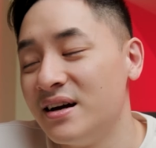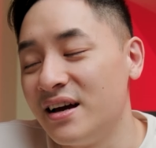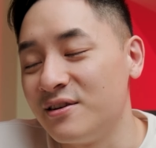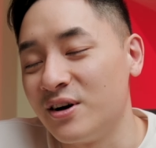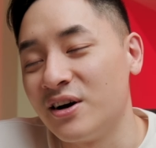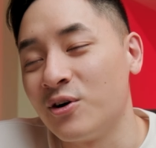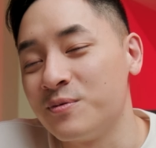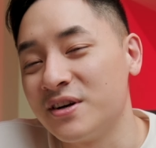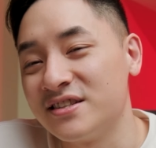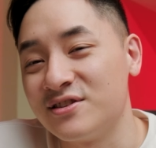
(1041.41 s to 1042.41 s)
Anyway, I hope
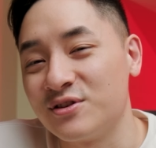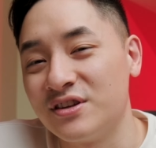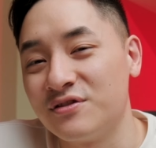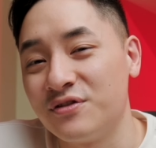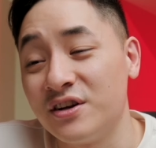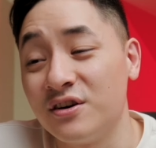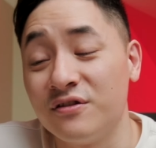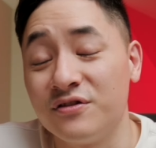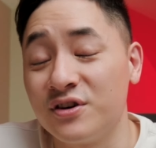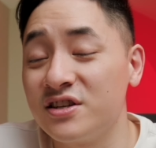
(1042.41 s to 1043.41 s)
you guys enjoyed this video.
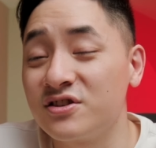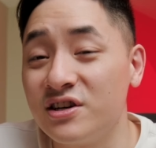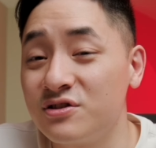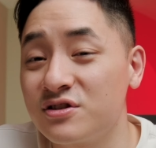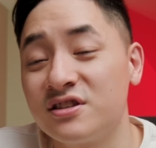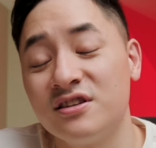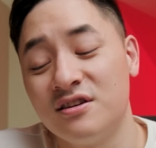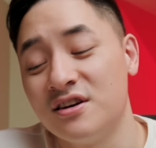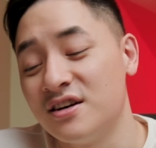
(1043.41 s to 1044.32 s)
If you guys are interested,